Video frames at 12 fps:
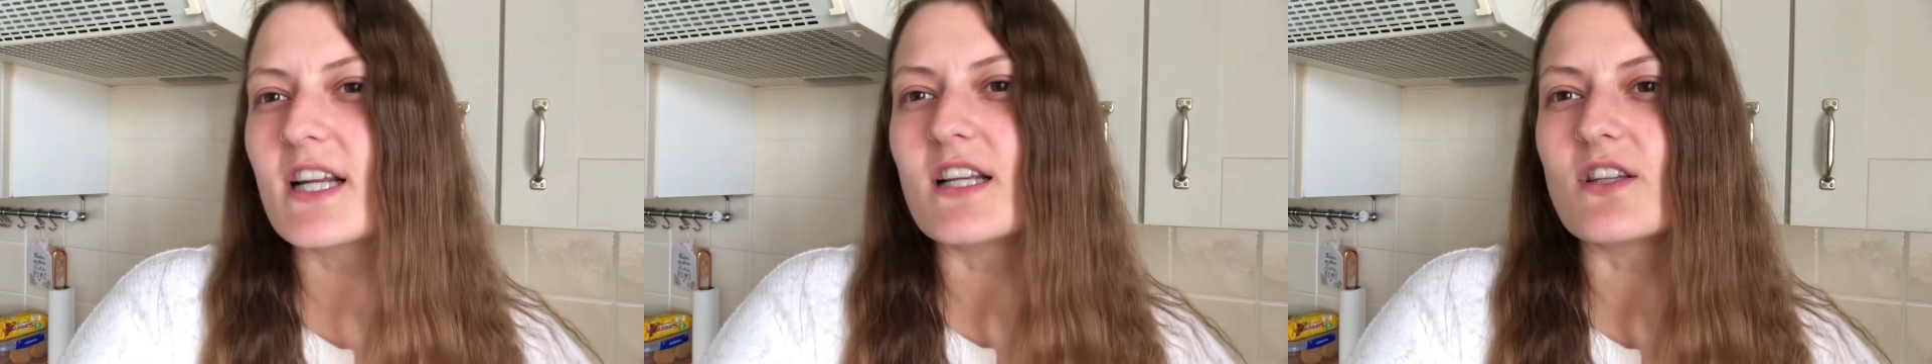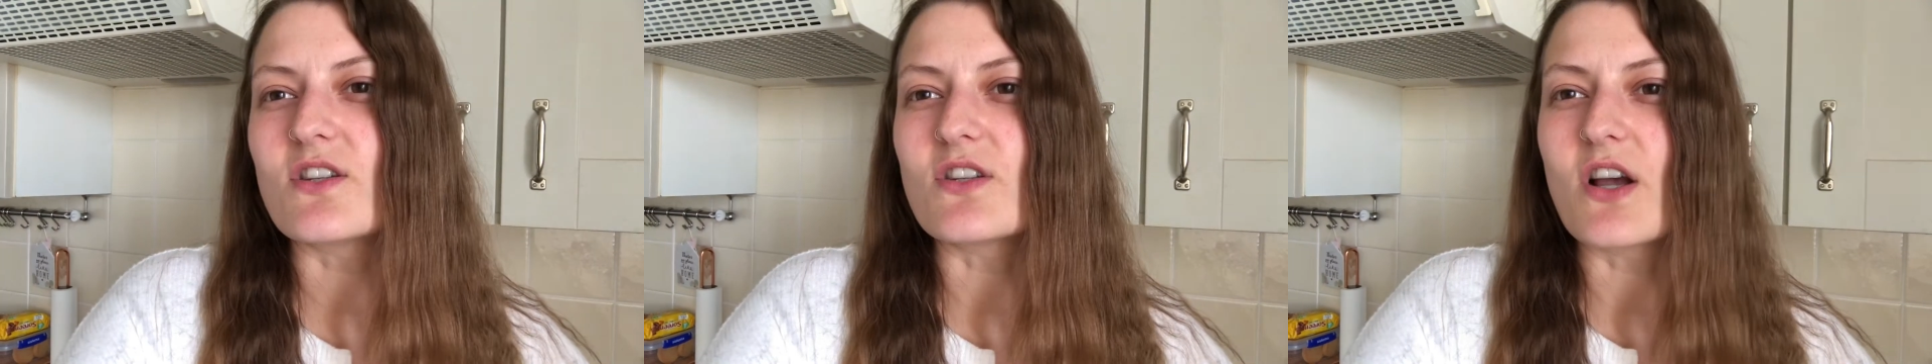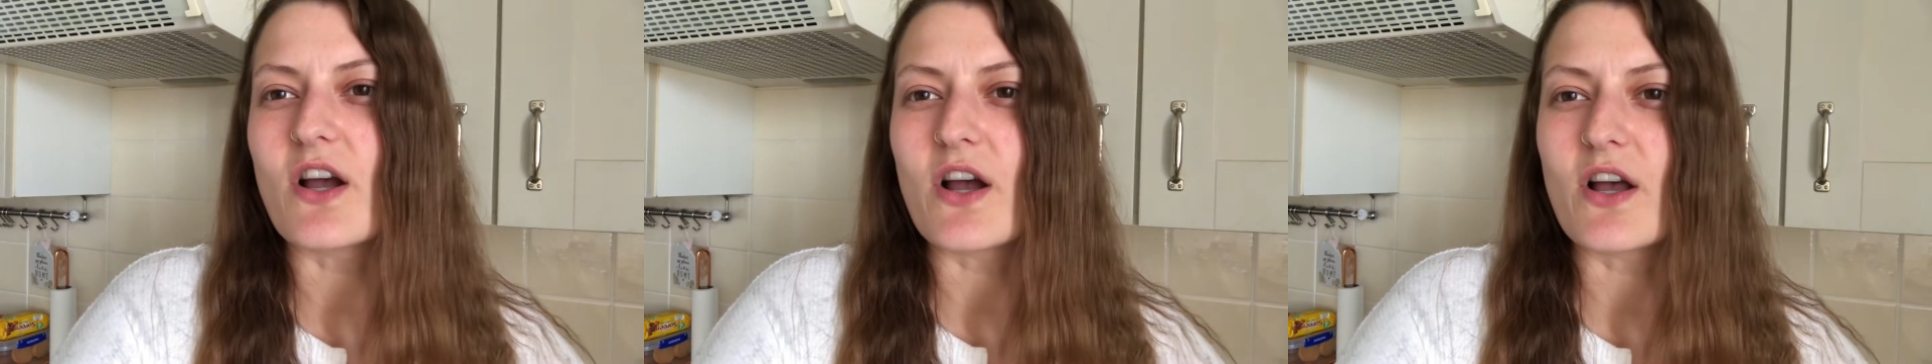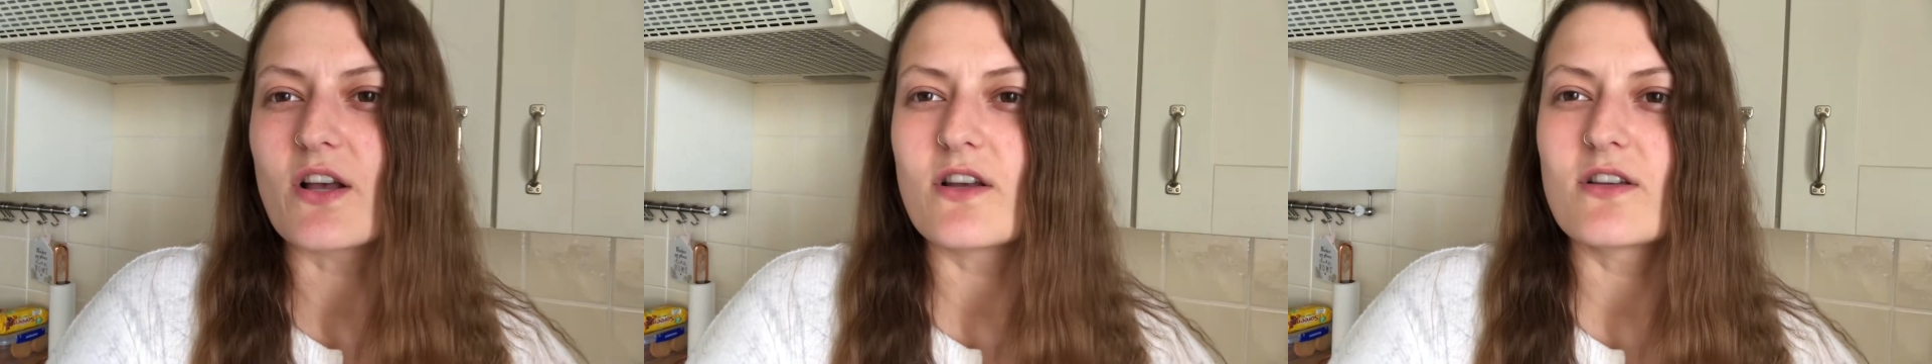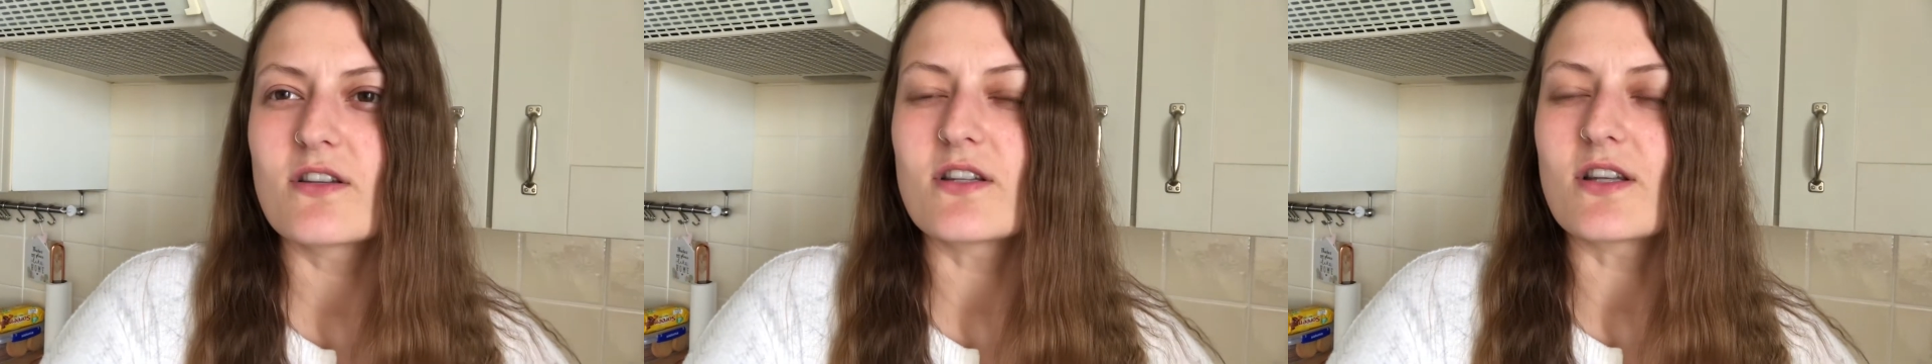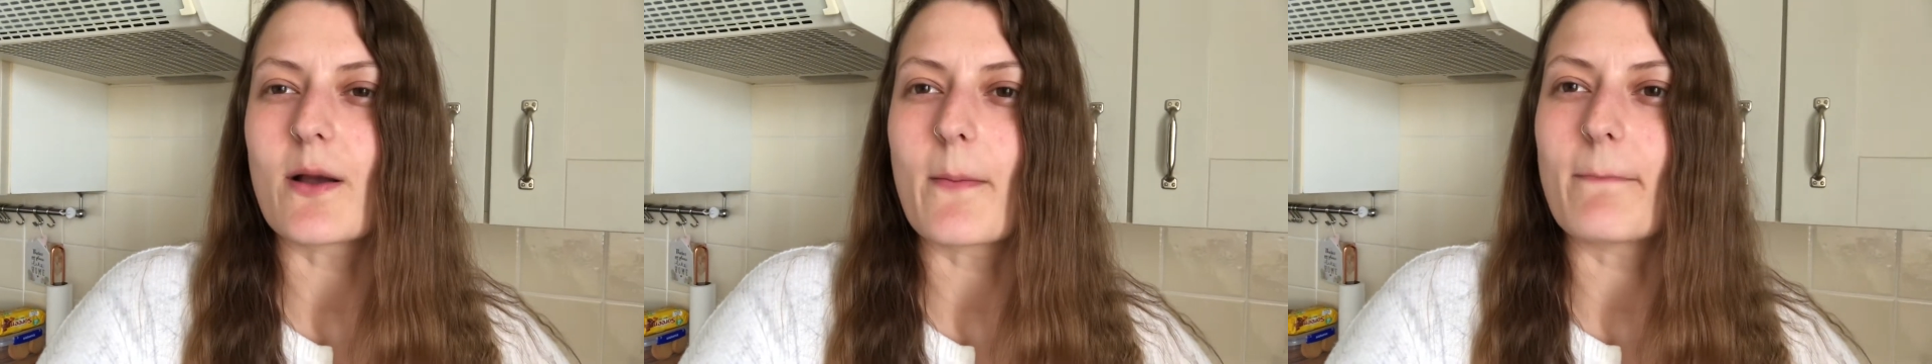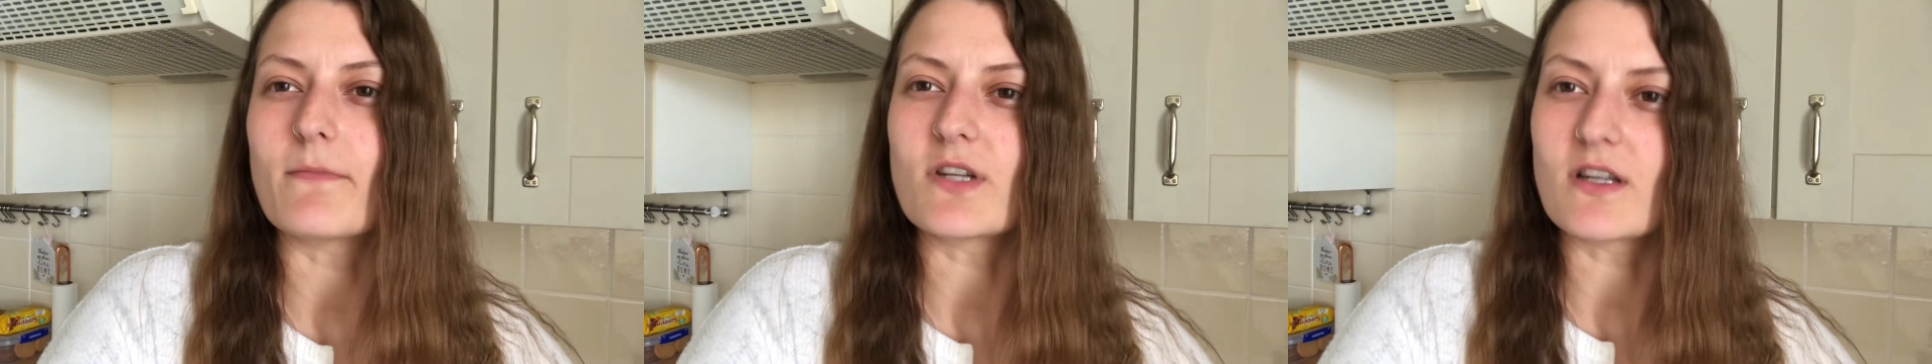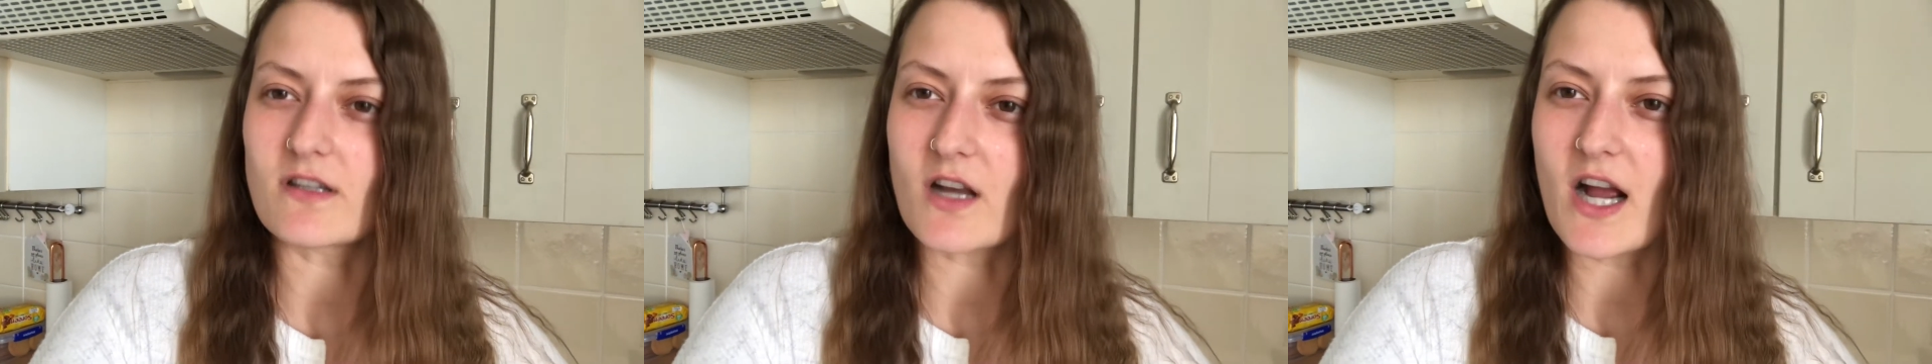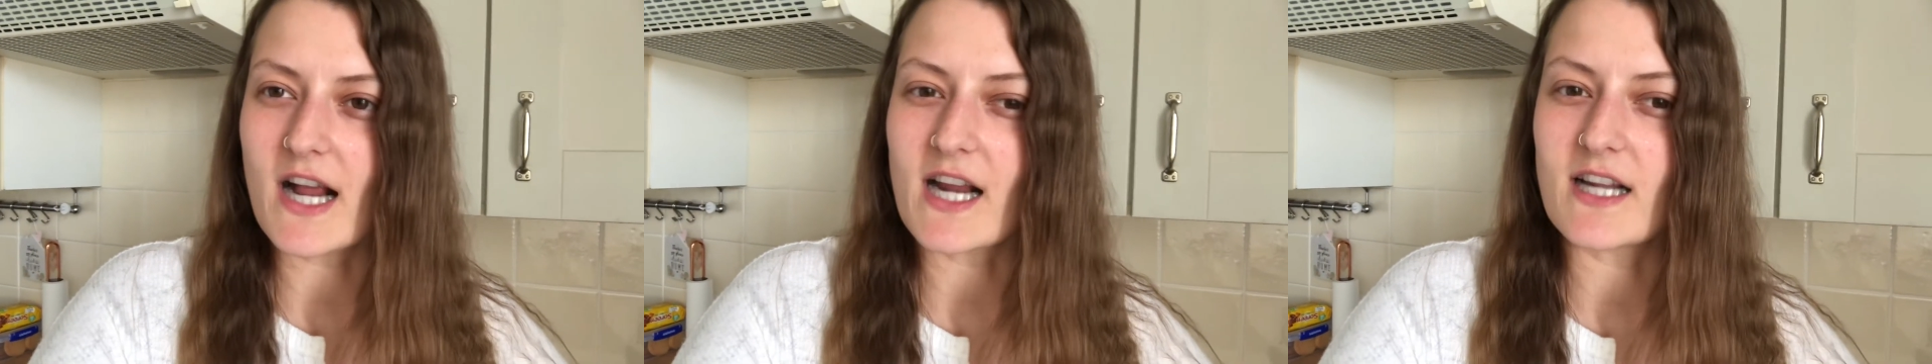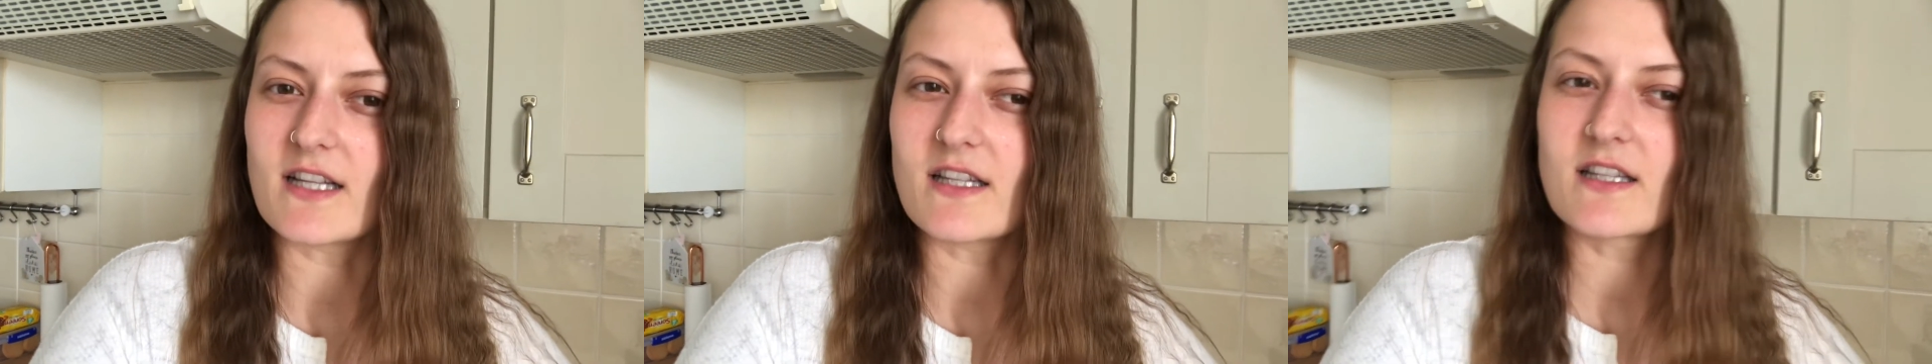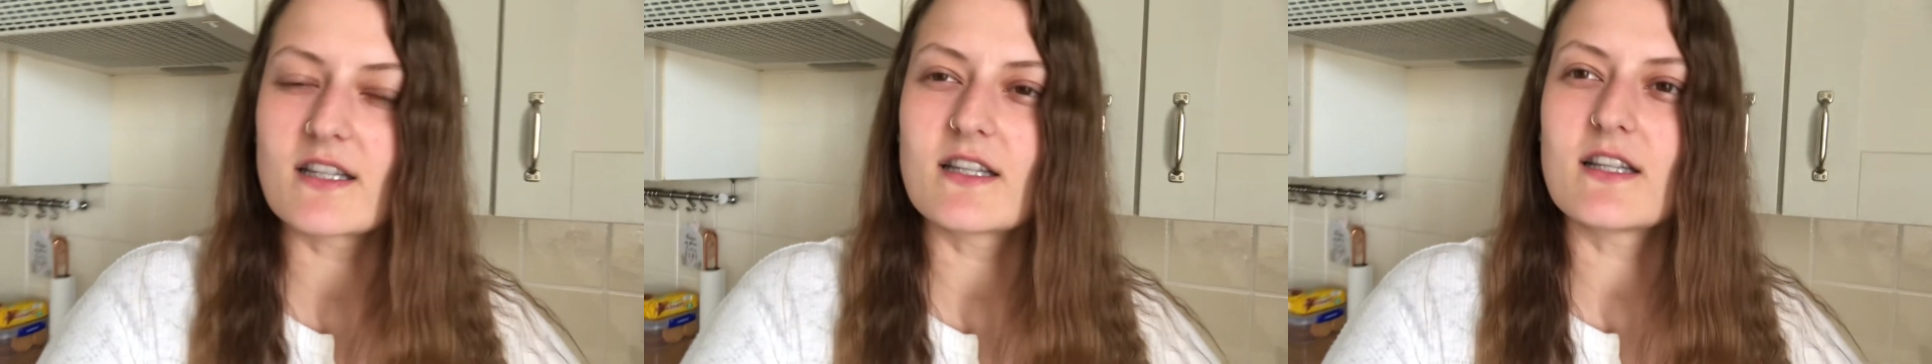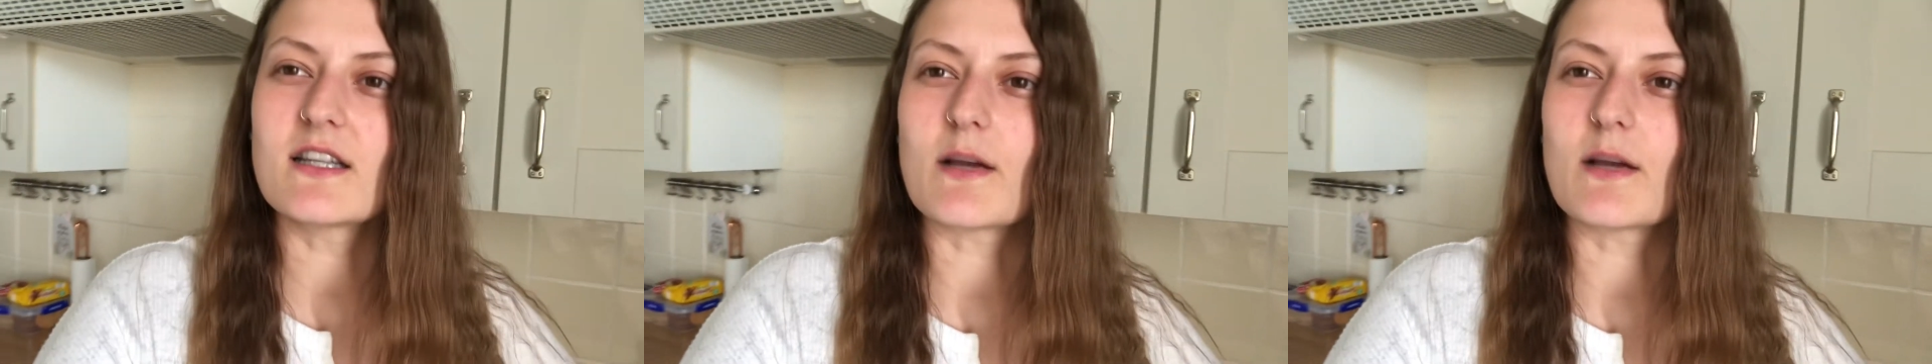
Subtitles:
insert some designs